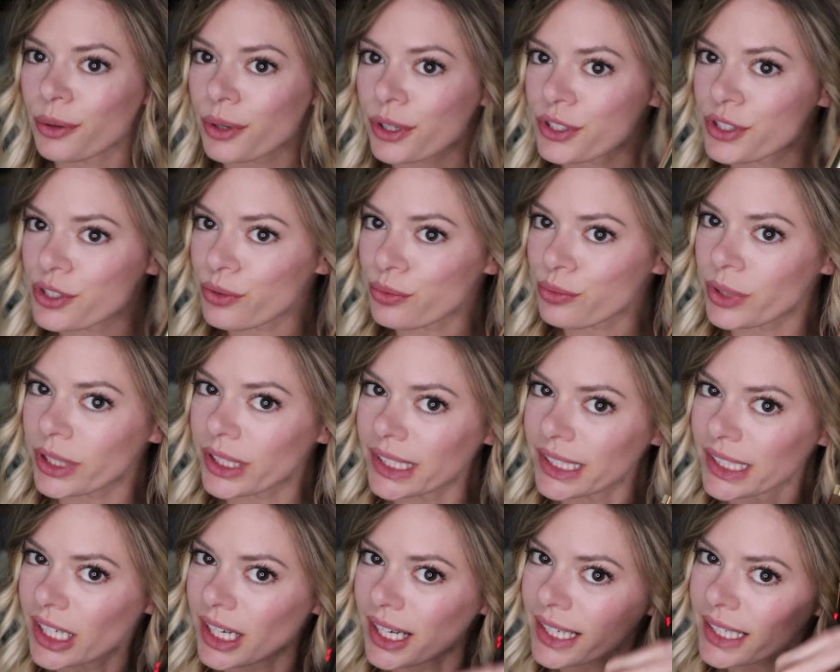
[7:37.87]
because you're
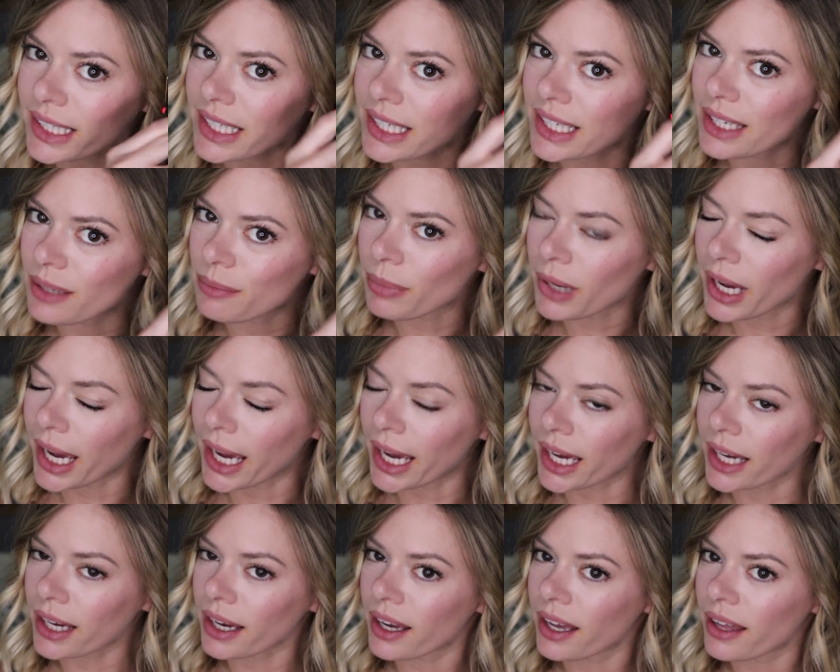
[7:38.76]
really not
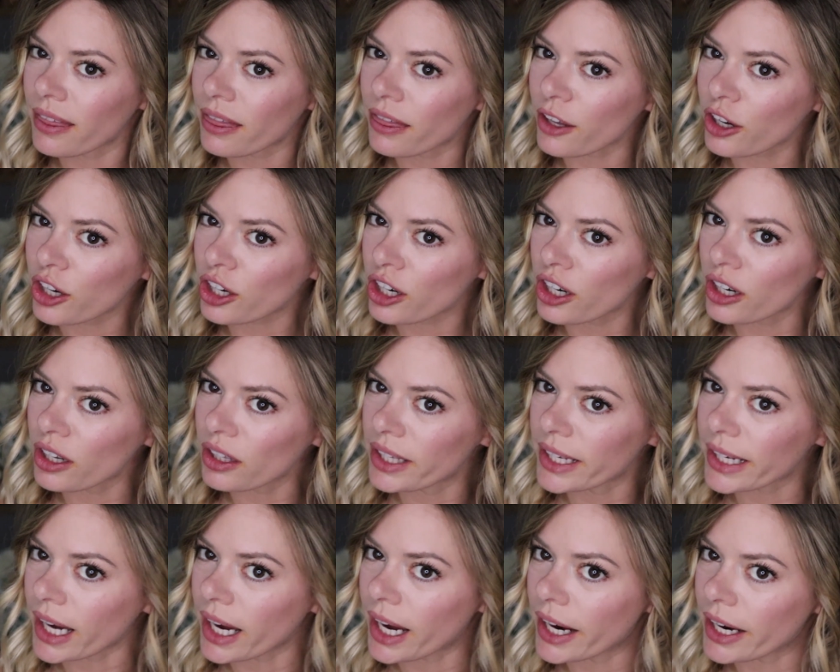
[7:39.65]
keeping the
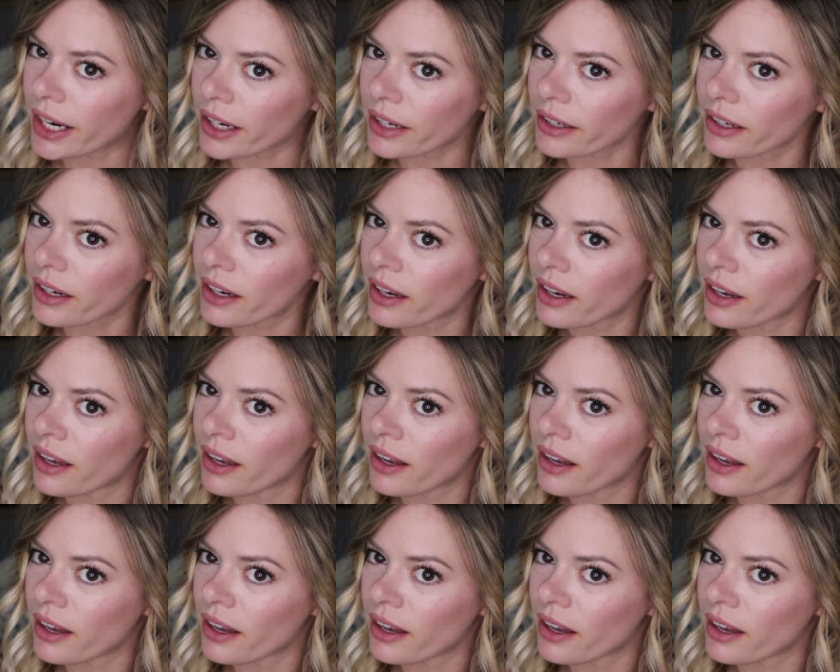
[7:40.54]
curling iron